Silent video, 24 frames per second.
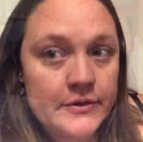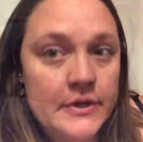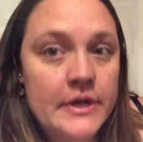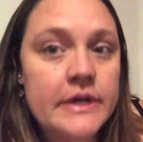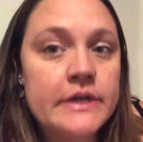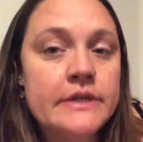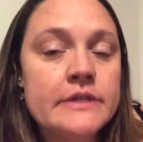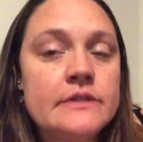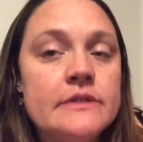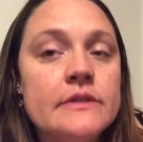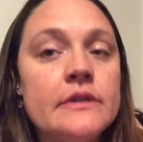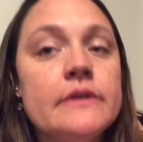you
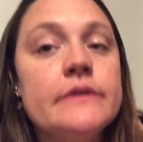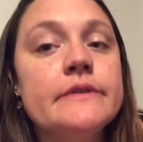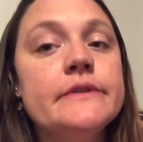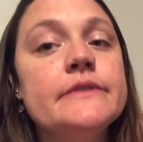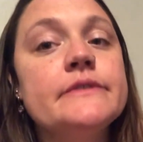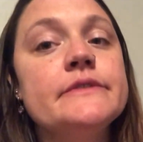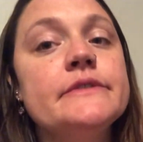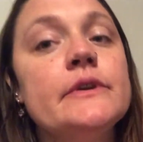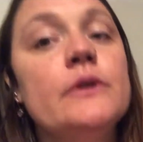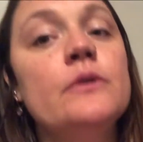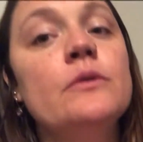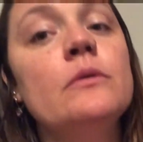guys,
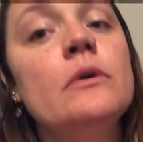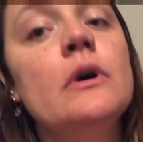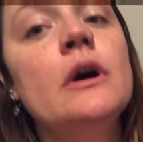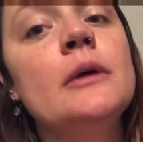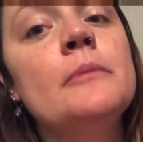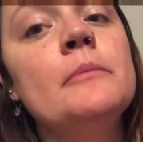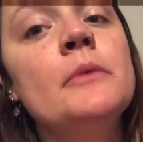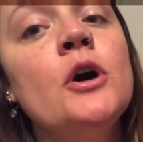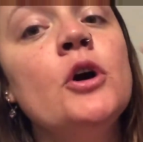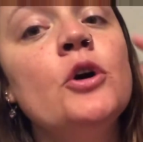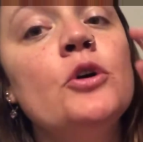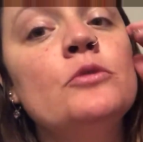so
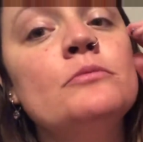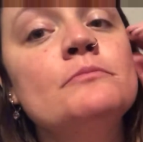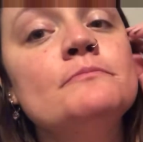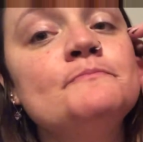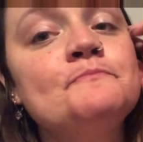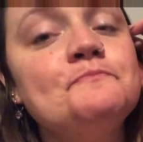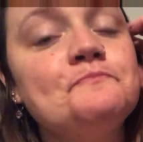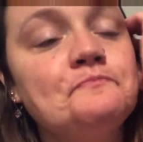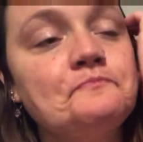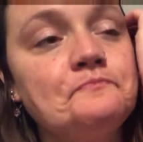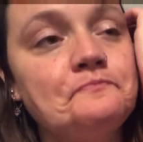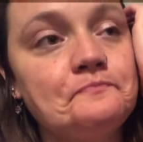I'm
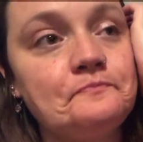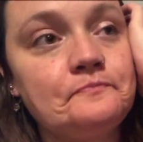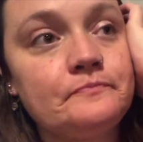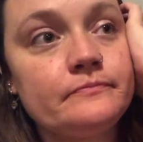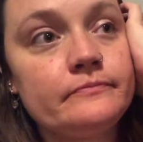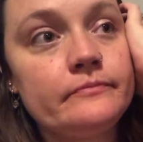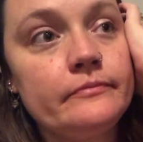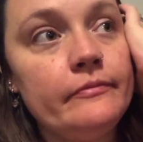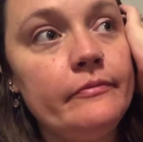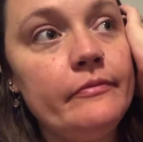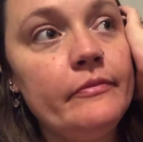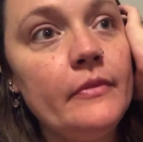home,
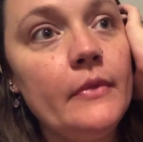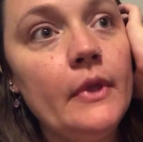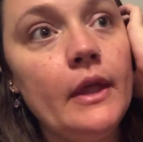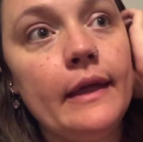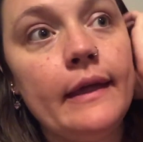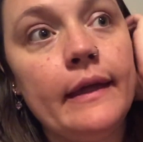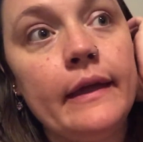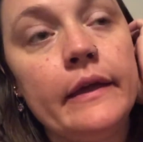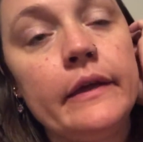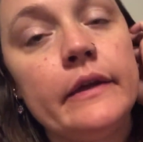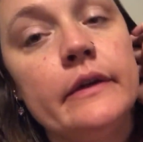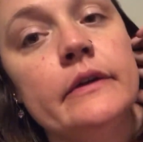
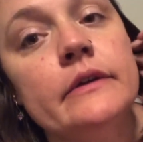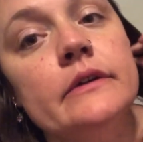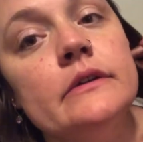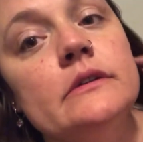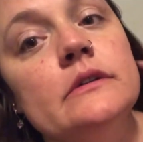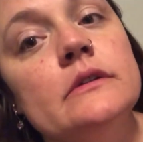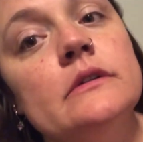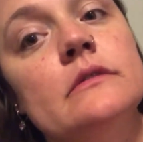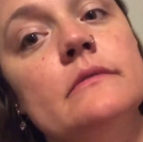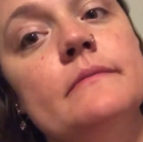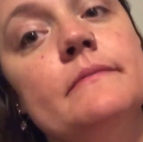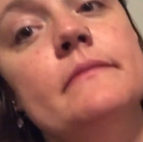
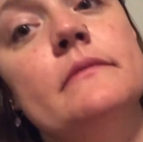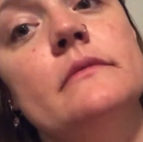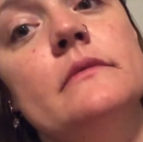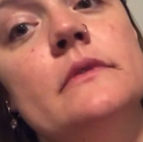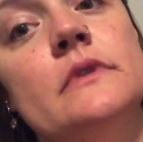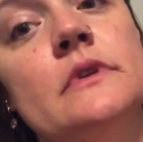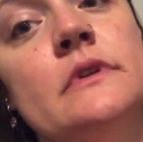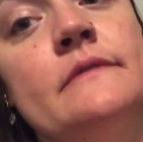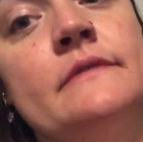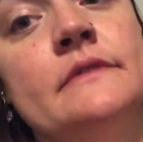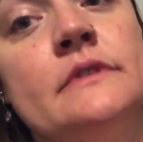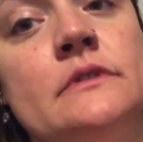and
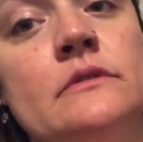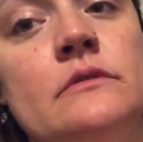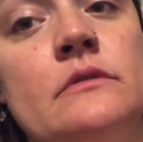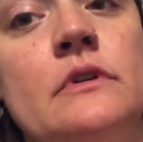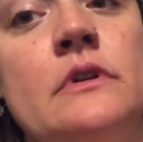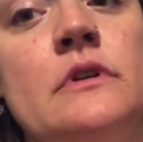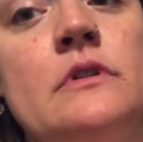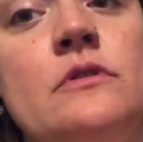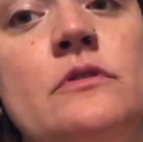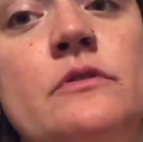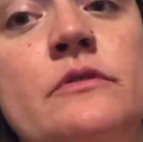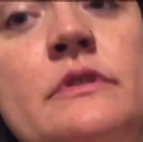I've still
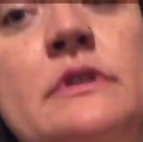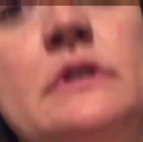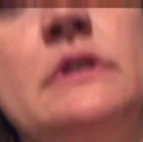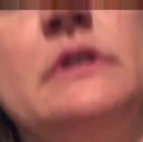got all